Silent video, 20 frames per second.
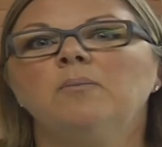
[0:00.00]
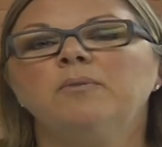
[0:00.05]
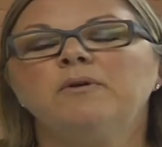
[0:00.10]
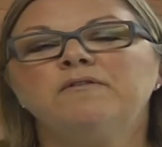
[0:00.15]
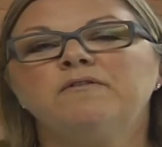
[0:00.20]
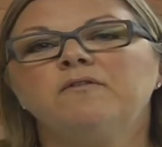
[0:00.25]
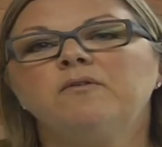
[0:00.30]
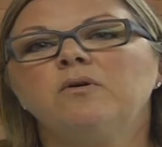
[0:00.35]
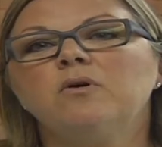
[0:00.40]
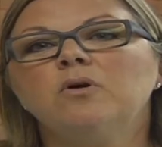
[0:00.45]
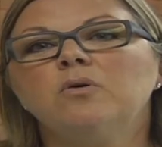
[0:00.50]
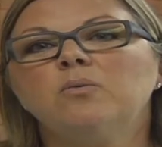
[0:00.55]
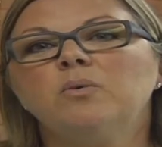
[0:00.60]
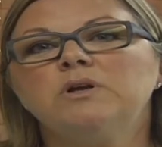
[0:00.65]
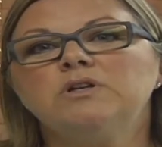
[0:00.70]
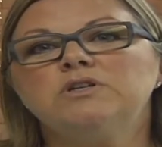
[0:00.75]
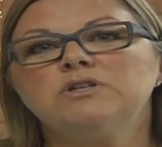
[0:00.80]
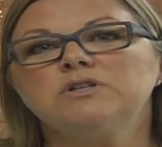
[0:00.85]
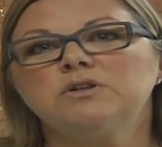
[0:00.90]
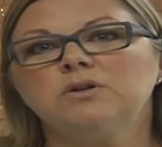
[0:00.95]
Before,
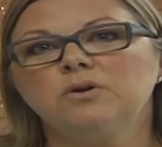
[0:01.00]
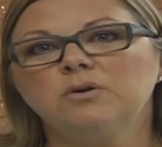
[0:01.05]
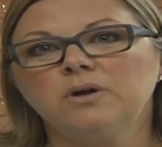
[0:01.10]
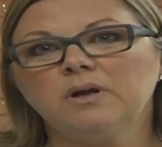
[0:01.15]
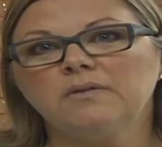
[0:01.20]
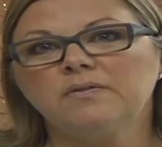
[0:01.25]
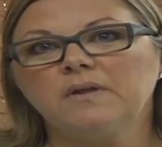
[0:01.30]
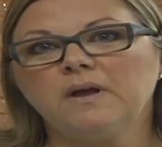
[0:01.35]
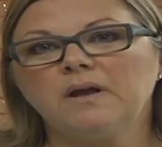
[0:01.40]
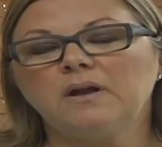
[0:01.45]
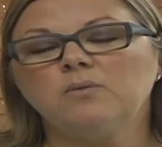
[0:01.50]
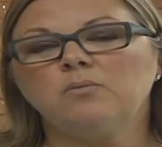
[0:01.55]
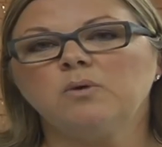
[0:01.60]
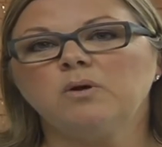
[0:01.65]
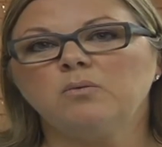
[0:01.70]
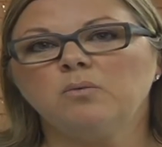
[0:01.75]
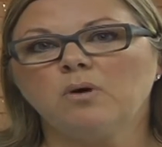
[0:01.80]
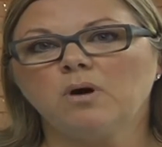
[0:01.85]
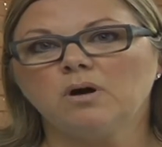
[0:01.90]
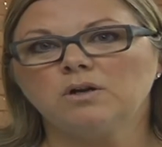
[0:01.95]
we just look at that and we
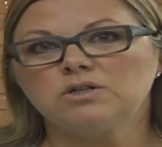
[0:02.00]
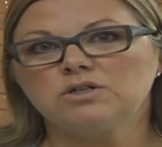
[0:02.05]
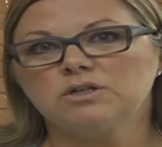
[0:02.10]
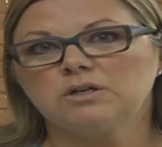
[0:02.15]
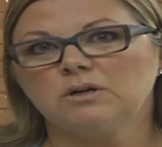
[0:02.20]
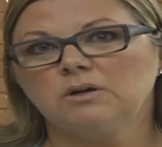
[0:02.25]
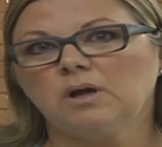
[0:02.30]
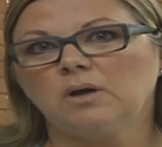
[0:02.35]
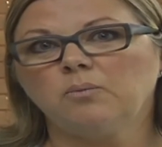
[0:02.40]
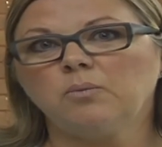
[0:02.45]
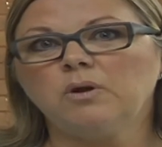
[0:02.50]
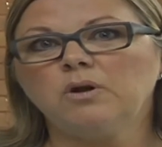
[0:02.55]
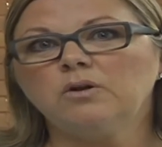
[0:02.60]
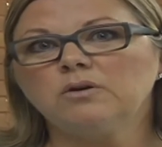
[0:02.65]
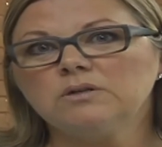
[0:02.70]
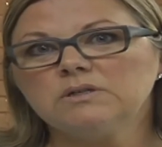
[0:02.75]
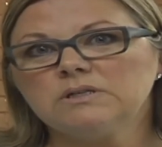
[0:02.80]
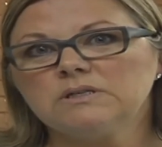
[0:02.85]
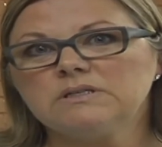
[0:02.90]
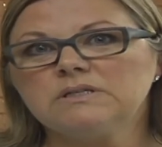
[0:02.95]
watch it, and we
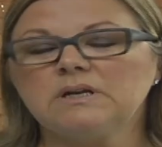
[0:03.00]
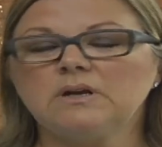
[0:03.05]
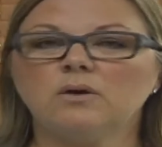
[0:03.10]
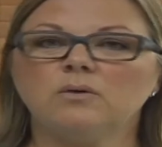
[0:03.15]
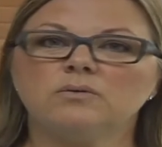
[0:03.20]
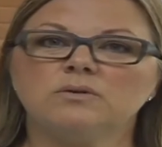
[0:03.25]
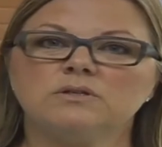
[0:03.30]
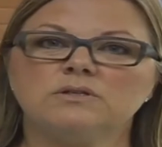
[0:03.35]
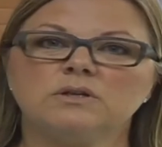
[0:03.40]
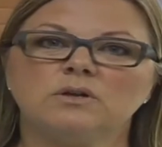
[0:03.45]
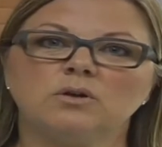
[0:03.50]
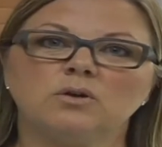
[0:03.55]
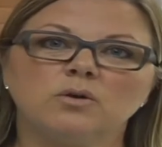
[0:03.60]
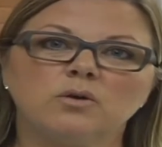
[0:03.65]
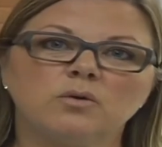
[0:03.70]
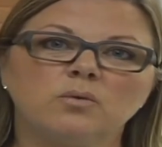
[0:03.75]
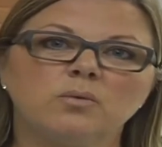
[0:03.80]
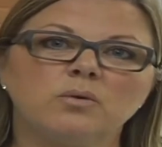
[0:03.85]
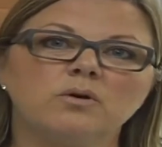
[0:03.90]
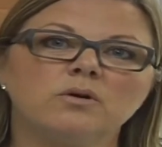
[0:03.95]
look to see, oh, does it
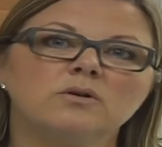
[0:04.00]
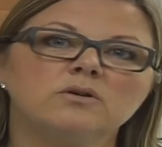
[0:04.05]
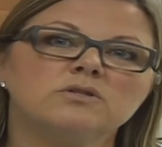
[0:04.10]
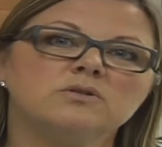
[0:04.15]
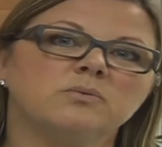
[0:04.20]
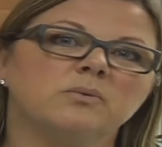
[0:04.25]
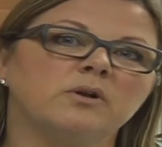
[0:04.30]
look worse?